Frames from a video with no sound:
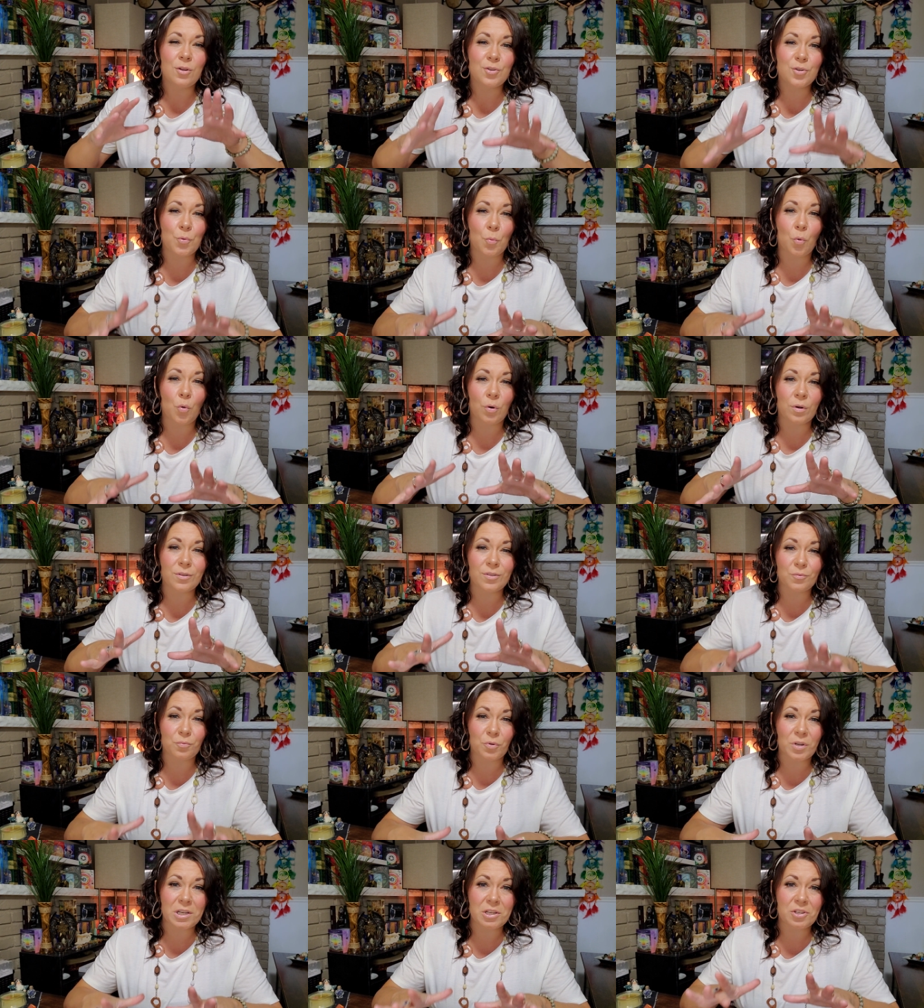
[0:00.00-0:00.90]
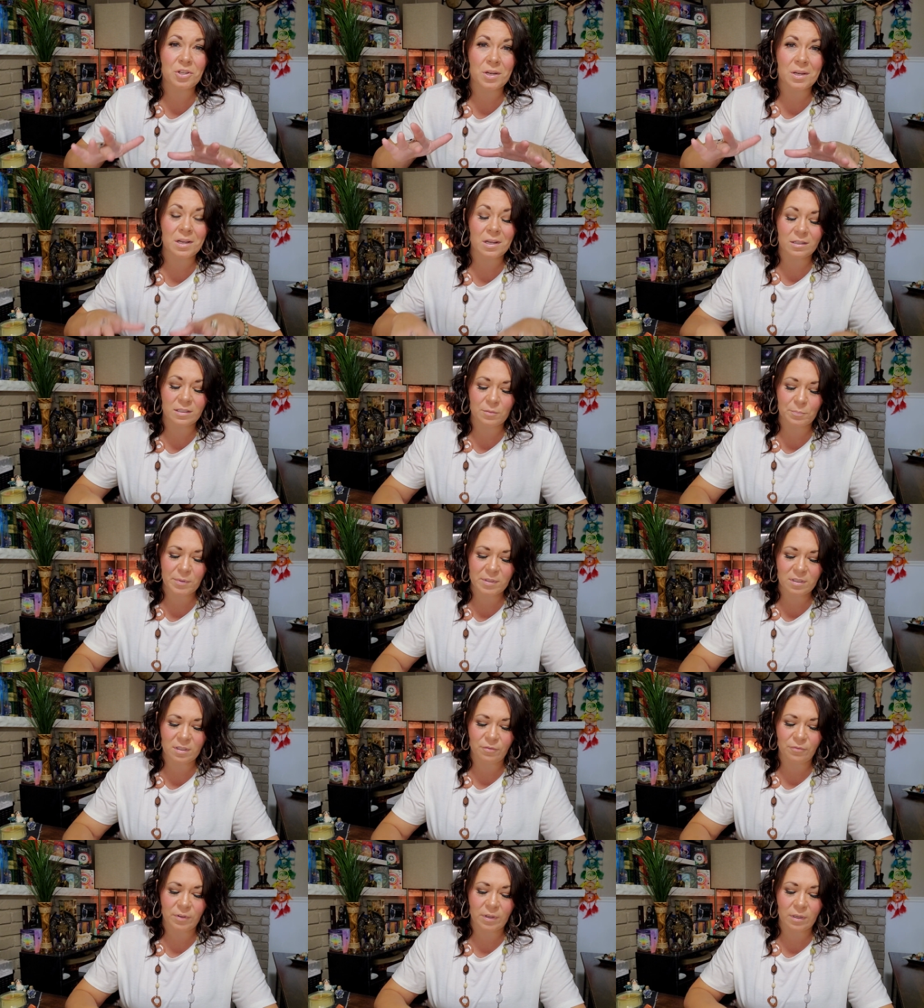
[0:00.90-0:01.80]
towards reaching a
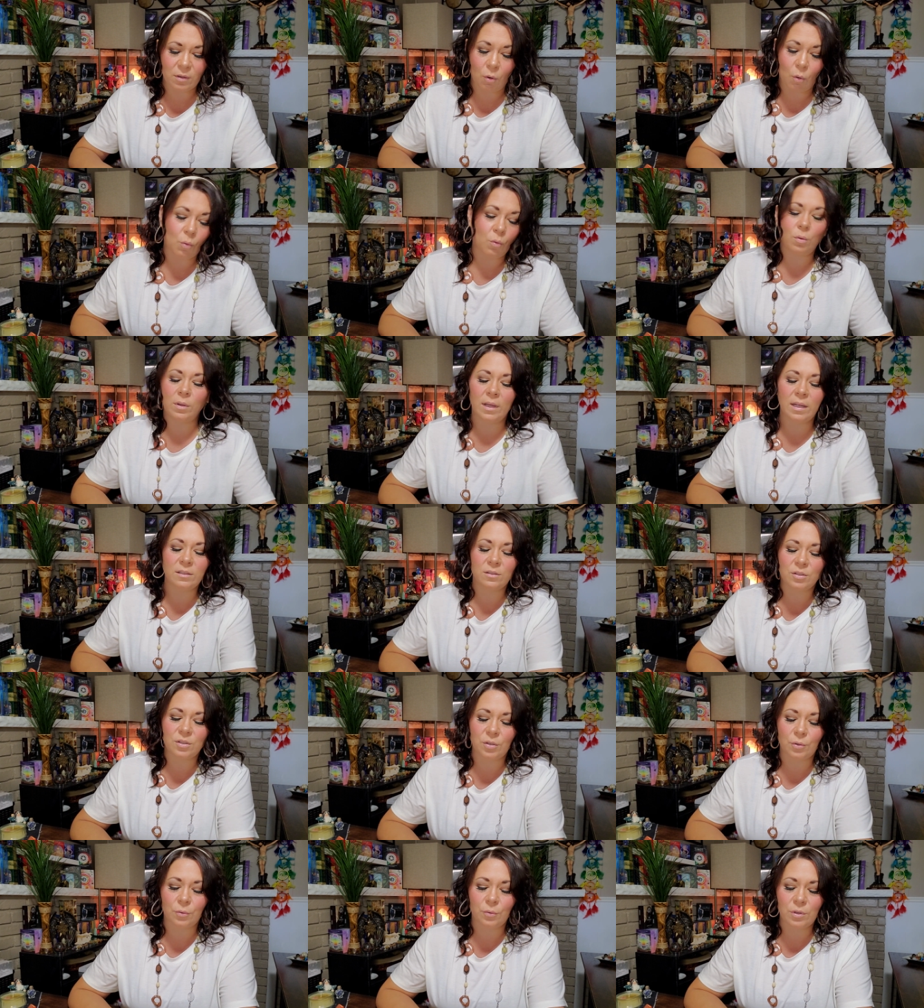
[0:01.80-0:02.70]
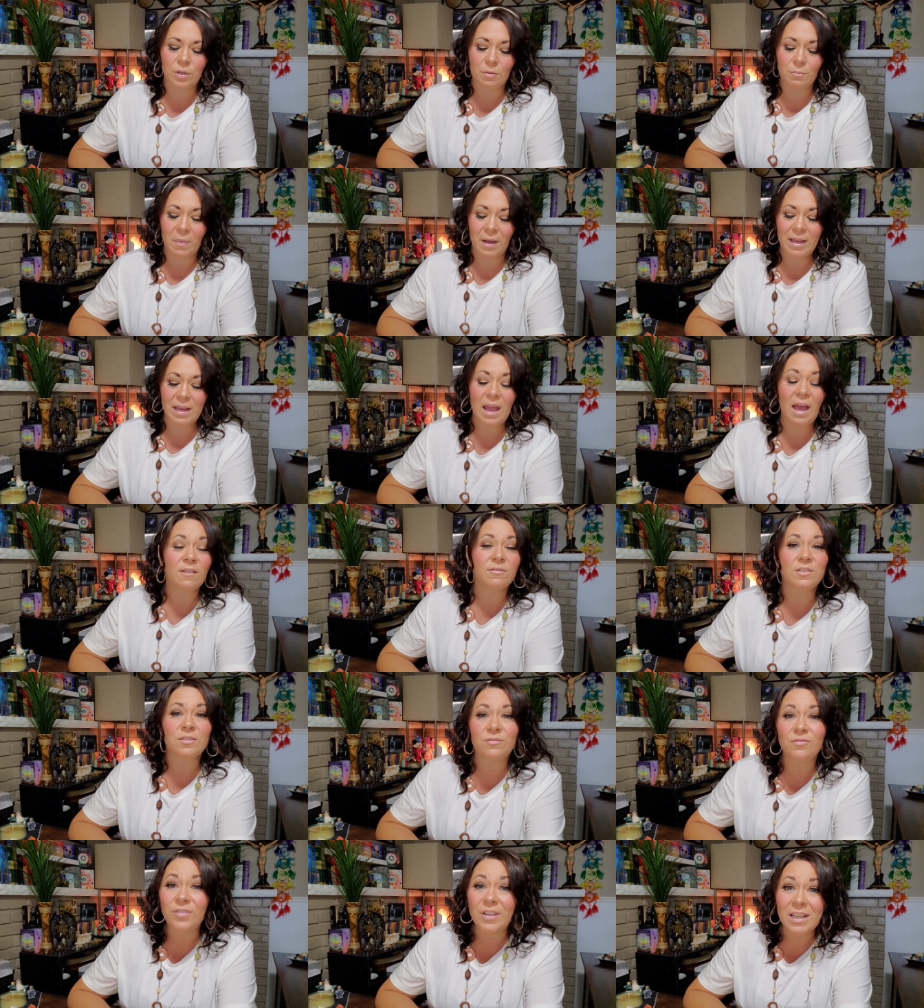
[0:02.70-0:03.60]
specific goal. And so you might have
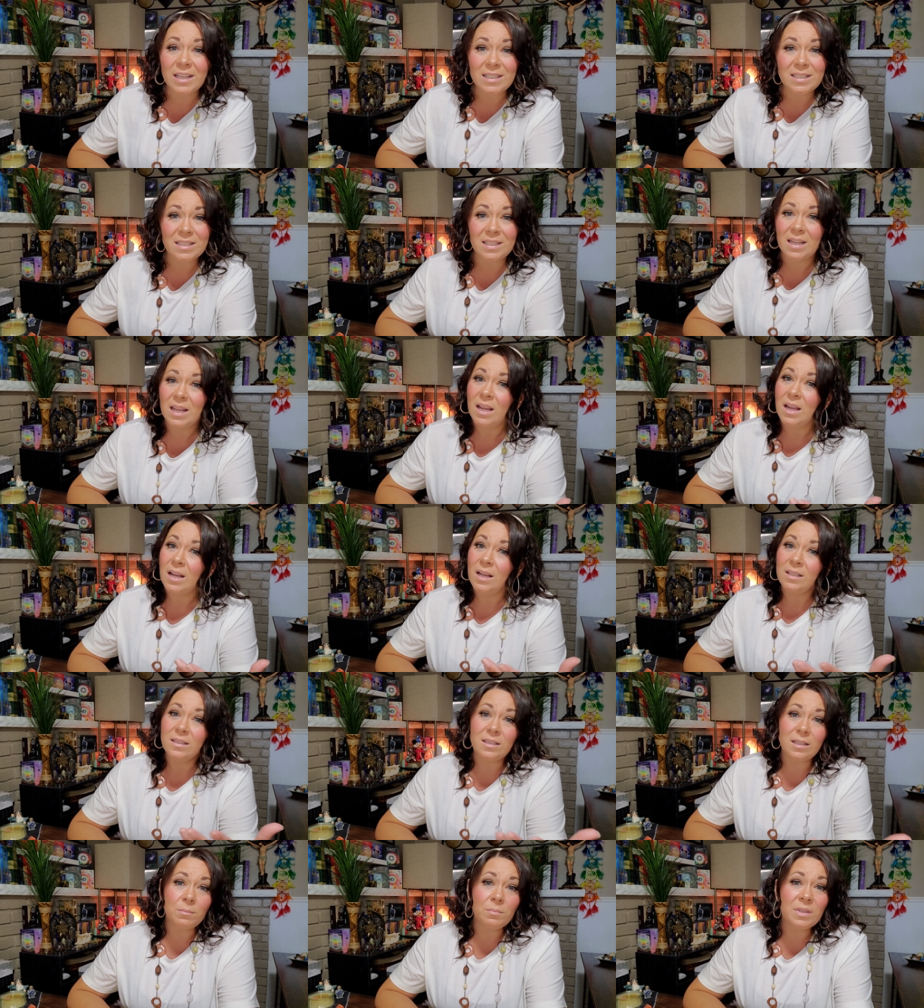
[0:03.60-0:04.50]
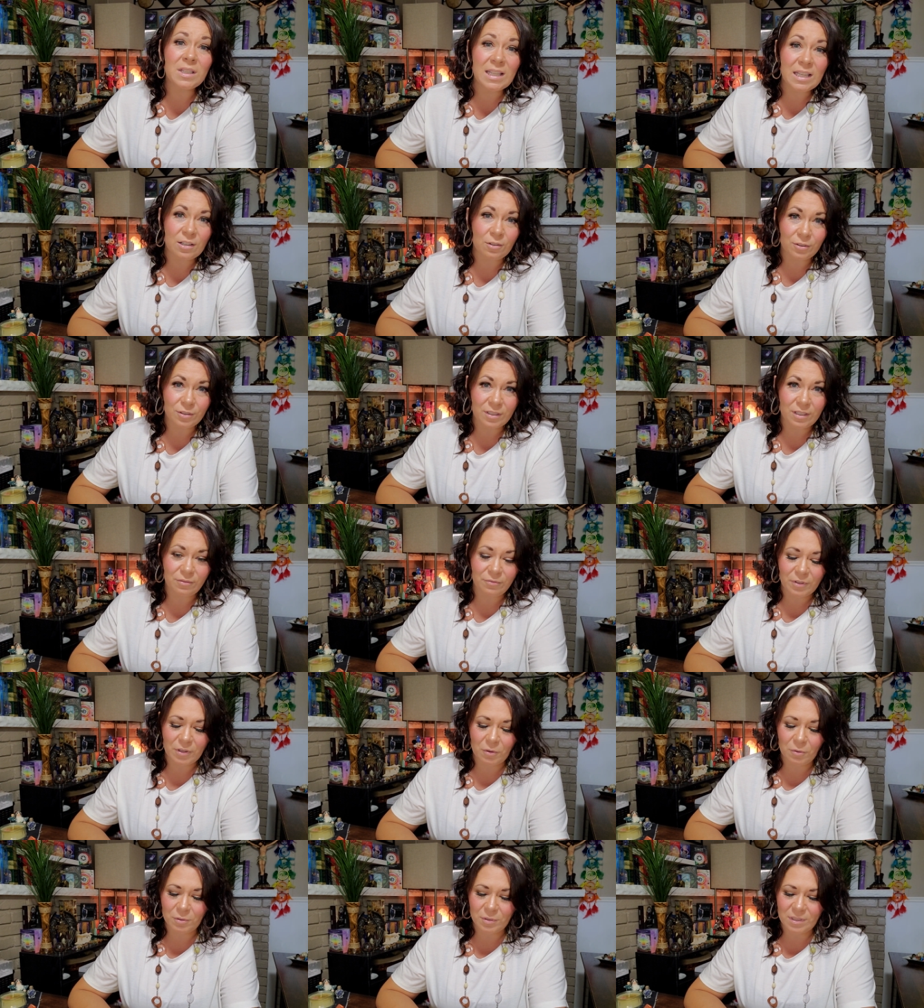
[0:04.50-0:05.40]
to face some legal
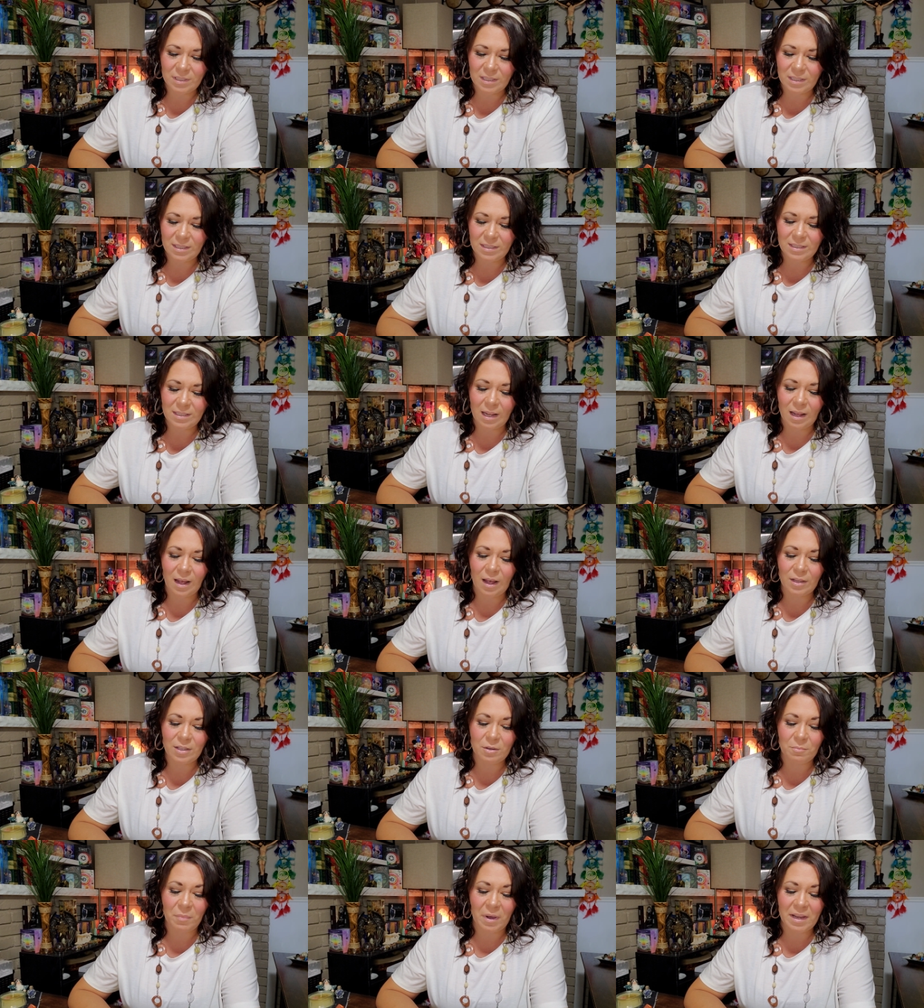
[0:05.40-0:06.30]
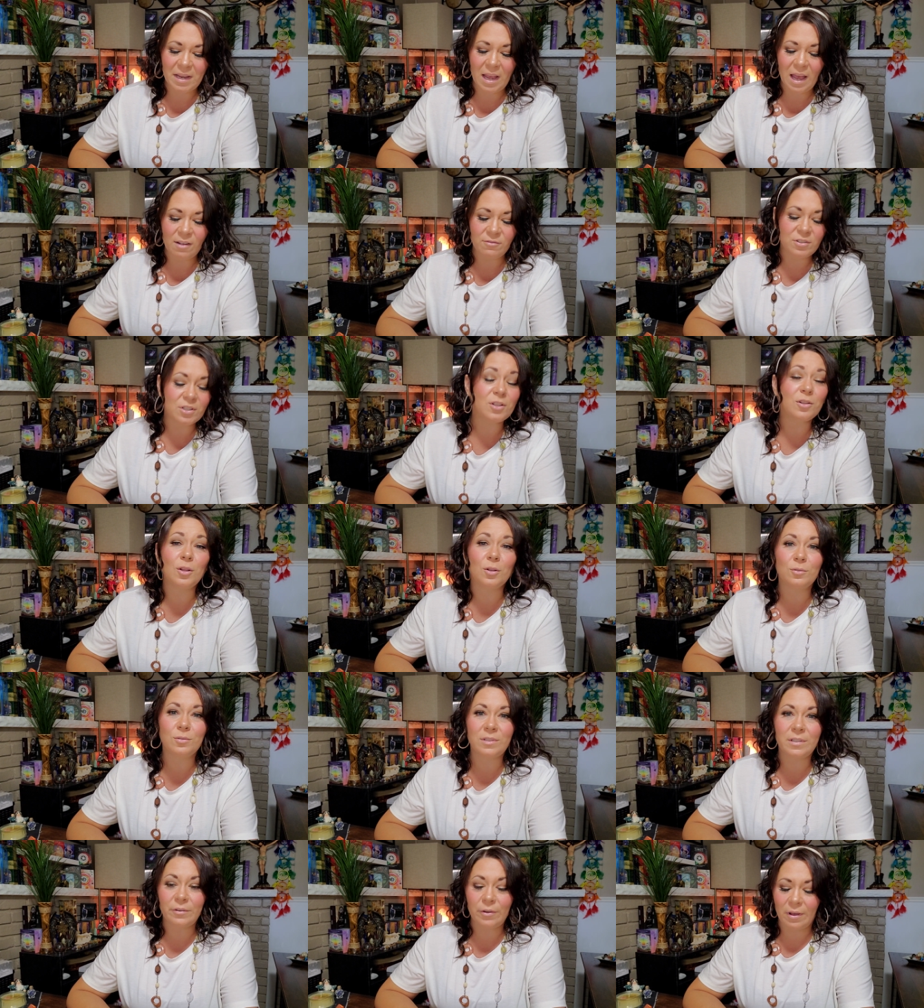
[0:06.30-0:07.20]
difficulties. Uh, you might have to
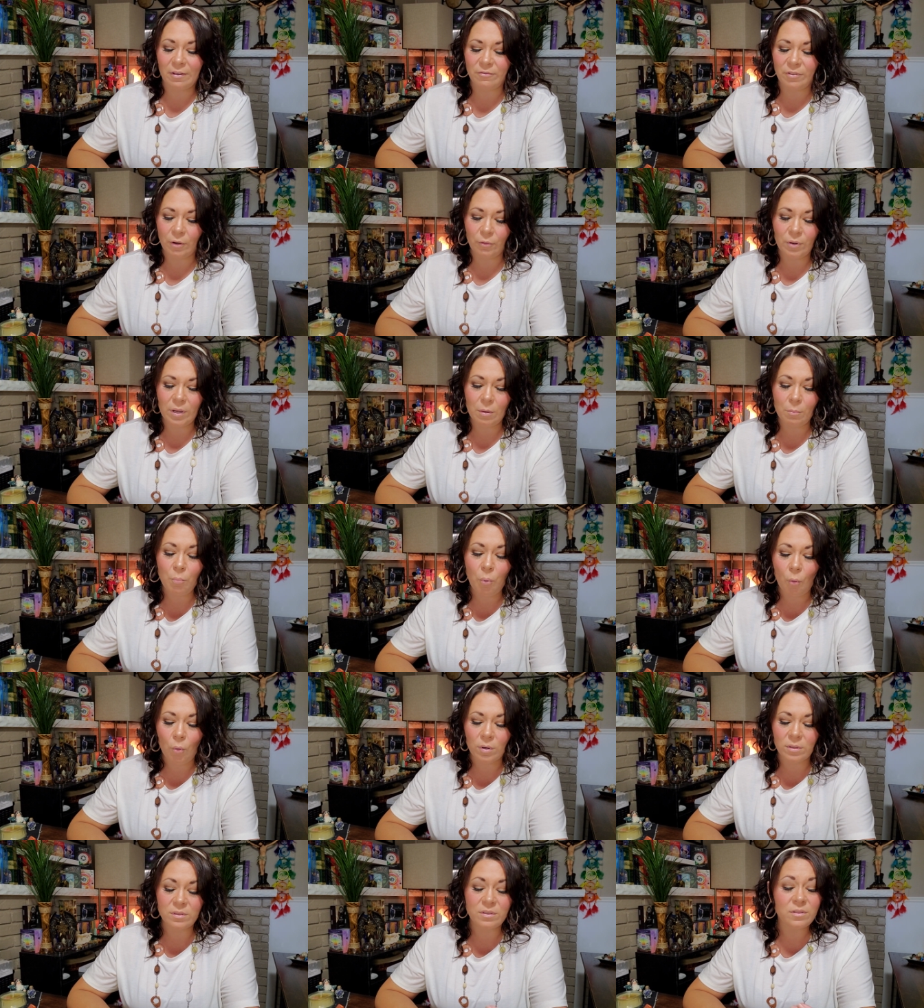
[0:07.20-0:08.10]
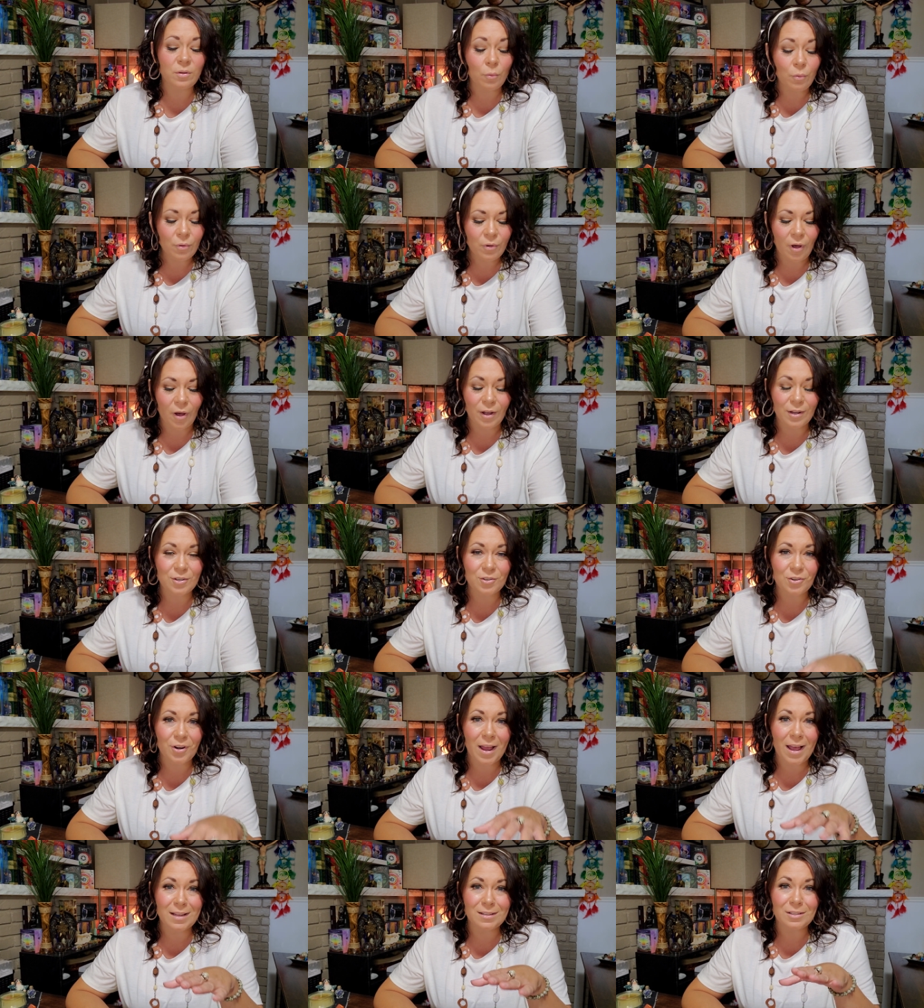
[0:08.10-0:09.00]
close out a very important soul
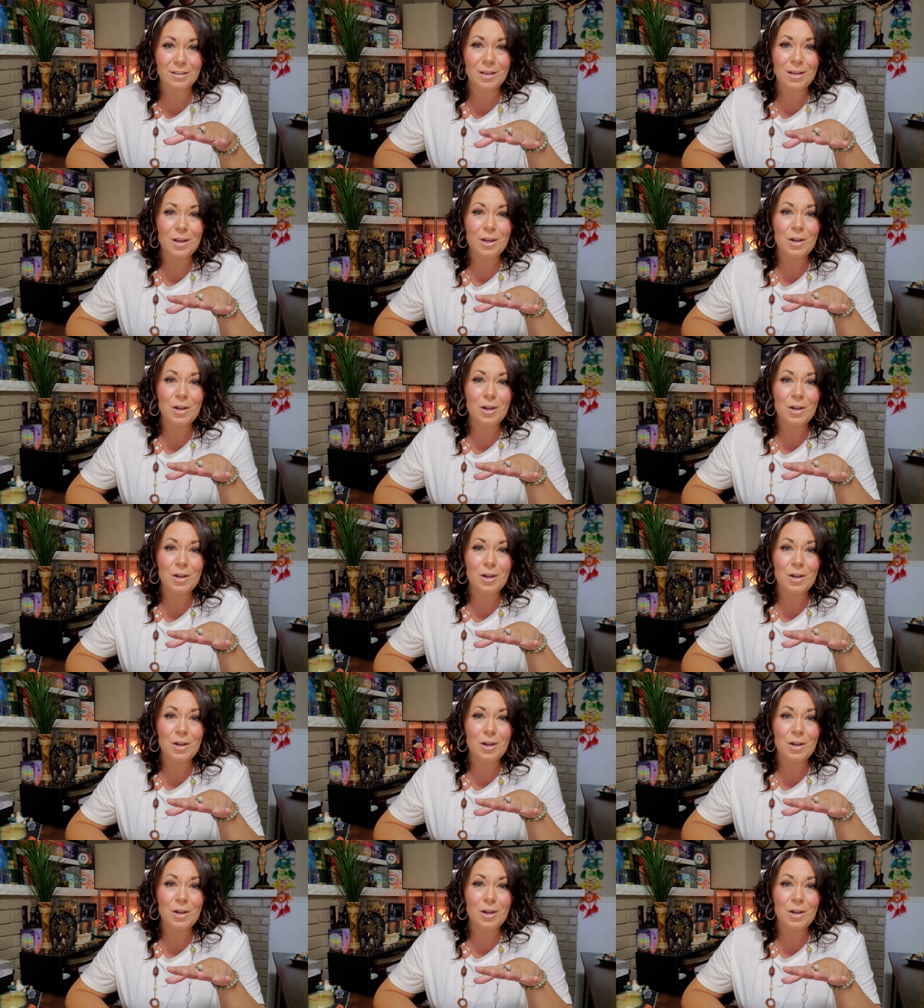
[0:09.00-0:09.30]
contract